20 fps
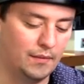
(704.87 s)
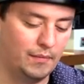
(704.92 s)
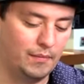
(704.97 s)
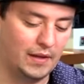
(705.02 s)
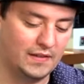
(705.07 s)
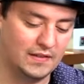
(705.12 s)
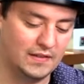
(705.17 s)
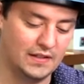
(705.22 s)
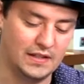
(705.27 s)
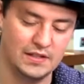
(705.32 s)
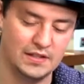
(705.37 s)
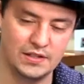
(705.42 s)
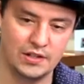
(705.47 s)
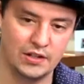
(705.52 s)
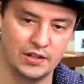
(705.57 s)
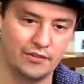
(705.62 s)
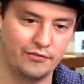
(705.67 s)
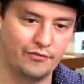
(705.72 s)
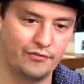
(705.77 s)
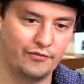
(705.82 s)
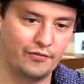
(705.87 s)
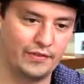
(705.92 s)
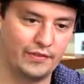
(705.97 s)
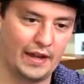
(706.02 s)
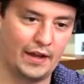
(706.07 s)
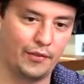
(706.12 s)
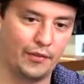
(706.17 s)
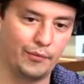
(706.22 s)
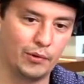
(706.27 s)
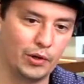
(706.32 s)
Makes it easier if
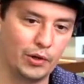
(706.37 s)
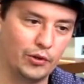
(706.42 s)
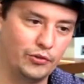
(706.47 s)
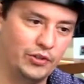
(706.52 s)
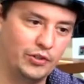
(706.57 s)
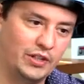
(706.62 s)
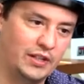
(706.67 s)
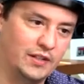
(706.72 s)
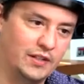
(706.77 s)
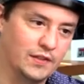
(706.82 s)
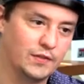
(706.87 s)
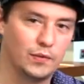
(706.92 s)
down the road you need to